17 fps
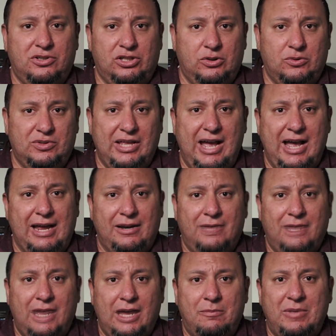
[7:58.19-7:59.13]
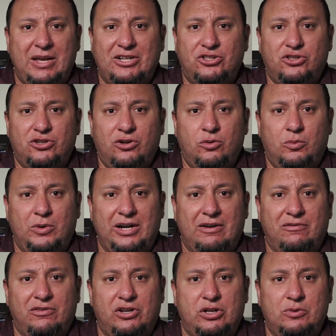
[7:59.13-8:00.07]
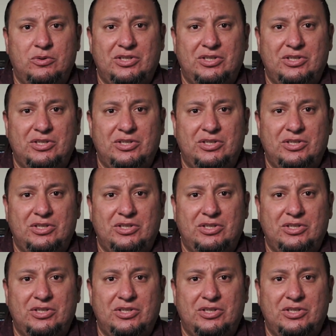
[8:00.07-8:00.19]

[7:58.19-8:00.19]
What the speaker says: use that. And make sure whatever you